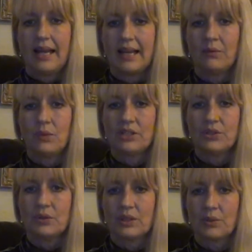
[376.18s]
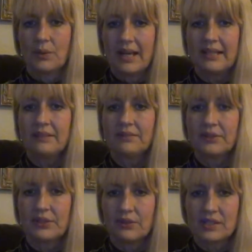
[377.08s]
and what you are creating
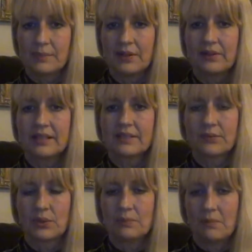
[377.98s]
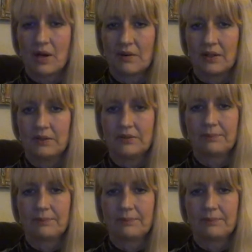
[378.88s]
for your experience for tomorrow.